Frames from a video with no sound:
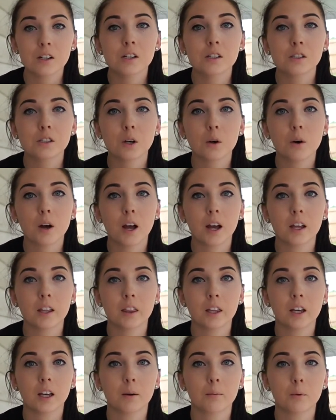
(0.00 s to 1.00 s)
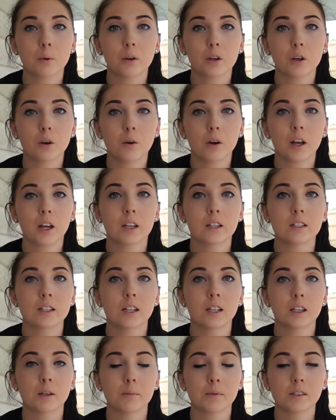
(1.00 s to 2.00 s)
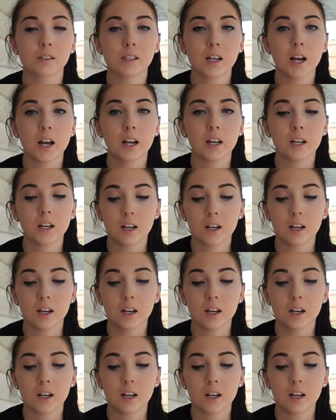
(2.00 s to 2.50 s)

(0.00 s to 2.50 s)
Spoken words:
So I think I'm going to go ahead and take them inside,